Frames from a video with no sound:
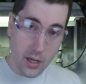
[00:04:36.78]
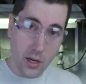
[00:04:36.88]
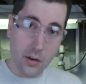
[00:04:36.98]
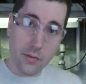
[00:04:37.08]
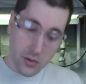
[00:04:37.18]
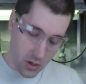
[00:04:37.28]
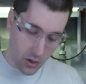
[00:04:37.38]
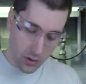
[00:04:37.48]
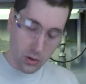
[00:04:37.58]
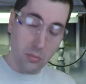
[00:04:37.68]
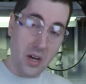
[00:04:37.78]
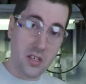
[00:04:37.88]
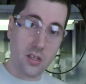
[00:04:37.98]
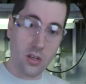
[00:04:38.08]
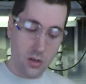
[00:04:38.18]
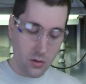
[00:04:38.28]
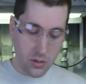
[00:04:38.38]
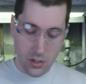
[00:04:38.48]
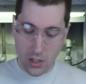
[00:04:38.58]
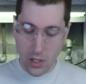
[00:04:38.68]
here for the little mice to
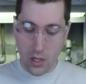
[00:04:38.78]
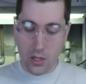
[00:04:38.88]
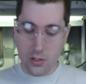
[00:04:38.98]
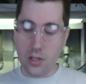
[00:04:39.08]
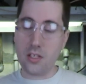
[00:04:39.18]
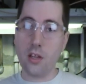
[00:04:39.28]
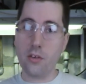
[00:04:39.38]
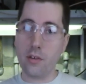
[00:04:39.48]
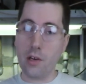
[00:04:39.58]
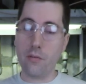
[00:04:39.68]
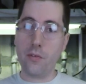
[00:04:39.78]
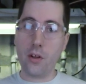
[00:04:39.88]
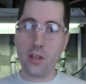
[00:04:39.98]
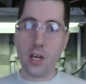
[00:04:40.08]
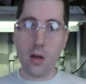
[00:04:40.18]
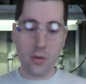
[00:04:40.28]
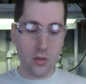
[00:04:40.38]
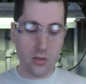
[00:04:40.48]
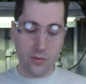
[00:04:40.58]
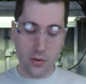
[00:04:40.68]
use. So that's another fairly common
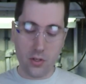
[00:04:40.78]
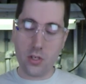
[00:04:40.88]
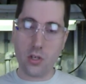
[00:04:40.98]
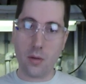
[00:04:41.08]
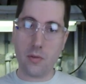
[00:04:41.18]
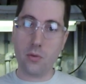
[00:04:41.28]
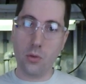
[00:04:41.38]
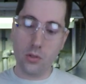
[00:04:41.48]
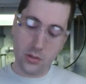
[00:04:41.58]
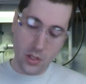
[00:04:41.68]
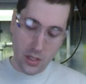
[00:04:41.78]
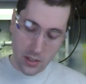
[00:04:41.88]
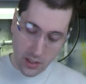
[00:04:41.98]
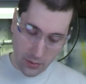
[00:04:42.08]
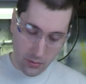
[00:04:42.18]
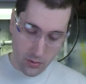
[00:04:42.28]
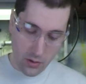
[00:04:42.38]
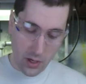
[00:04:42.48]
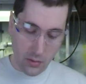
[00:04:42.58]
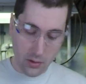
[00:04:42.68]
use for these types of tools to cut through
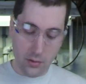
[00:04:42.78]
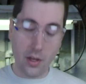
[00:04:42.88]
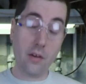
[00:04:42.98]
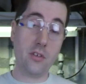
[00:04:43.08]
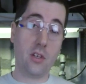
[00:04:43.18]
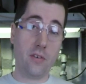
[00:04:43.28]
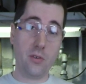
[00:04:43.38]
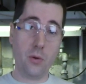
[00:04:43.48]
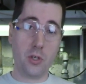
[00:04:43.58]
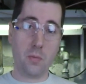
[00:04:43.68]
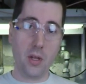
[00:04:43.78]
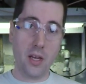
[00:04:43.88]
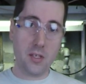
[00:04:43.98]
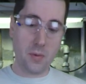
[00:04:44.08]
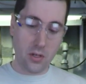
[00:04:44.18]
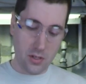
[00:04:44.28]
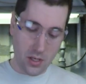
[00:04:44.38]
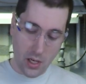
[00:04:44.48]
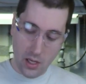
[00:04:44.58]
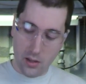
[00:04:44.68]
drywall. Now obviously I've switched blades because
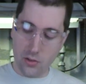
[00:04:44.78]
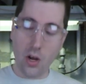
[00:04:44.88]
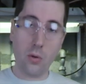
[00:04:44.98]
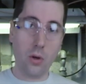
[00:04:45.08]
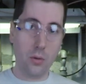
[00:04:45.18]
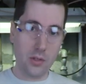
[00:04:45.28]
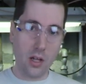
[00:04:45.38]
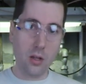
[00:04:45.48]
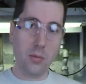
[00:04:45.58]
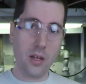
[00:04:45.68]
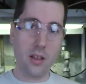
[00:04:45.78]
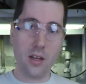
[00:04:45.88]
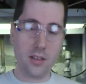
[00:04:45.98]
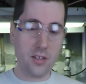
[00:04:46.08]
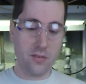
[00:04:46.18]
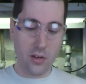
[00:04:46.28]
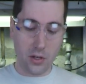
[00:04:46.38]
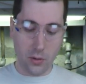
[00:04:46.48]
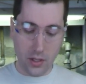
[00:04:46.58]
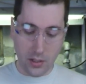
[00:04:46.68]
the drywall will dull a blade like this very
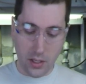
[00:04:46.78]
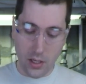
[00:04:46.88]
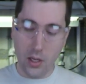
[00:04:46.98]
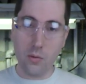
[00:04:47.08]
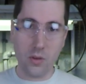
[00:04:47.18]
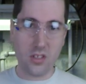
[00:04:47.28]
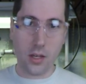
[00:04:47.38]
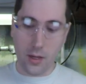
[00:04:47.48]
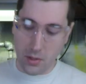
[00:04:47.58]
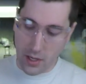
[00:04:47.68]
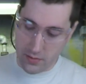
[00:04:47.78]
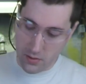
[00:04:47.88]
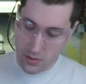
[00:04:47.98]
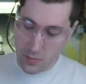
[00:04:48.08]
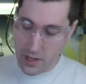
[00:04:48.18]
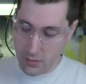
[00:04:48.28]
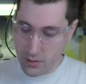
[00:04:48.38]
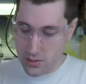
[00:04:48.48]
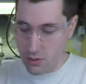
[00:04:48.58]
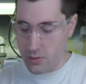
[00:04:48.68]
quickly. Once again, I'm going to have to do this
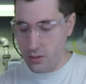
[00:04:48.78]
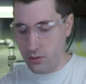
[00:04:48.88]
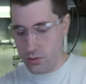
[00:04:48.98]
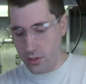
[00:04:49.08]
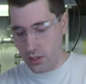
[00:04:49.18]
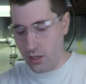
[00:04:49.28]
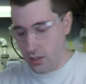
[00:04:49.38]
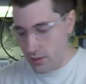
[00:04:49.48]
backwards, so it'll be a little tricky.